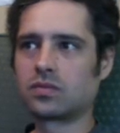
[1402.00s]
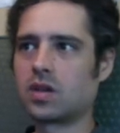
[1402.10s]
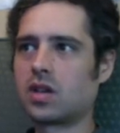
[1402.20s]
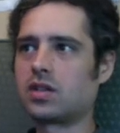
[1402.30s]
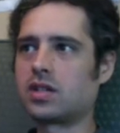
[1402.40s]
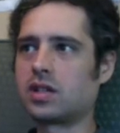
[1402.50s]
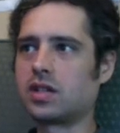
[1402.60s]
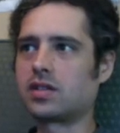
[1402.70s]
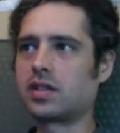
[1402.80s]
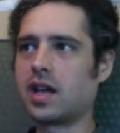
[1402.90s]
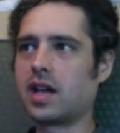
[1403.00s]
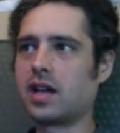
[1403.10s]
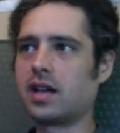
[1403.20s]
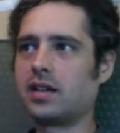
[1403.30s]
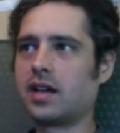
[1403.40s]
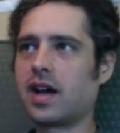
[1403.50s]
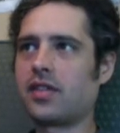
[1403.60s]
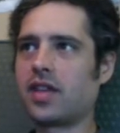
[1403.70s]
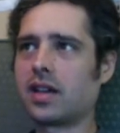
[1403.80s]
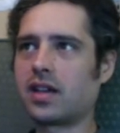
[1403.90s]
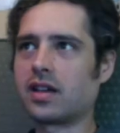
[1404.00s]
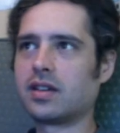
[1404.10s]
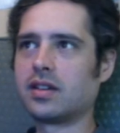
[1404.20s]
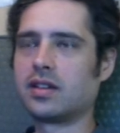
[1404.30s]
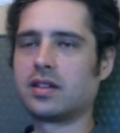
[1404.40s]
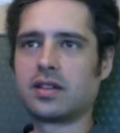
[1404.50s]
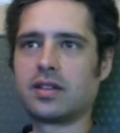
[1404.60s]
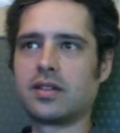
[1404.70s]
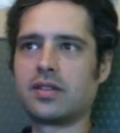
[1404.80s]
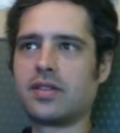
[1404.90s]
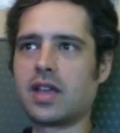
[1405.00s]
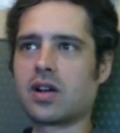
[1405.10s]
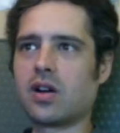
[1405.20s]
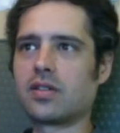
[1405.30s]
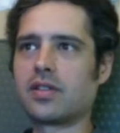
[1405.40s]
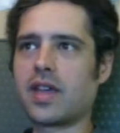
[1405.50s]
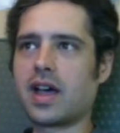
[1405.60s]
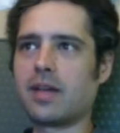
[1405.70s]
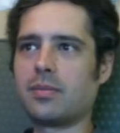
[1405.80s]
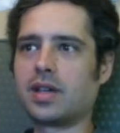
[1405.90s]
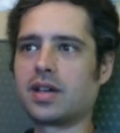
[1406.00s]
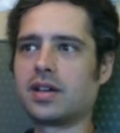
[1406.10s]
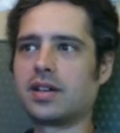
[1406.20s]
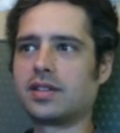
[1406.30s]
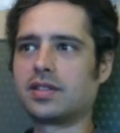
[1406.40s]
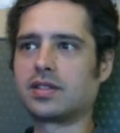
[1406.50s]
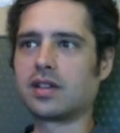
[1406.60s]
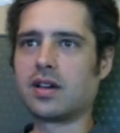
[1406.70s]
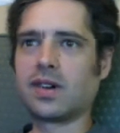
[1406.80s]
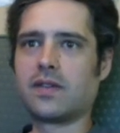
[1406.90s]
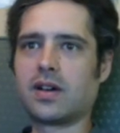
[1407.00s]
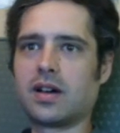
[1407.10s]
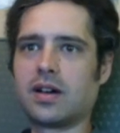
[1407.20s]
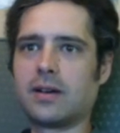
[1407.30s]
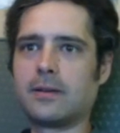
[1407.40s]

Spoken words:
Here she is, and I think they call her that because of,